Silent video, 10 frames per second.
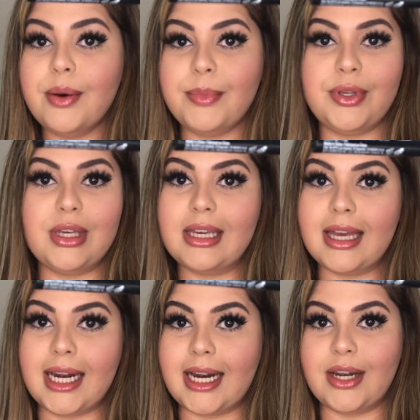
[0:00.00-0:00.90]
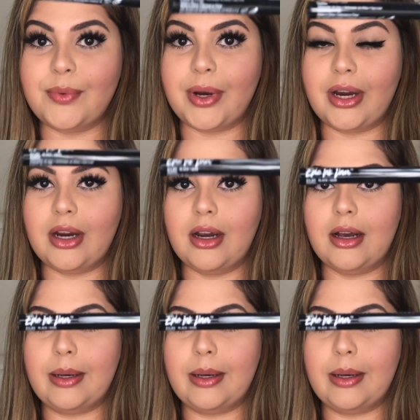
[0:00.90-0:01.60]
but you can get it anywhere.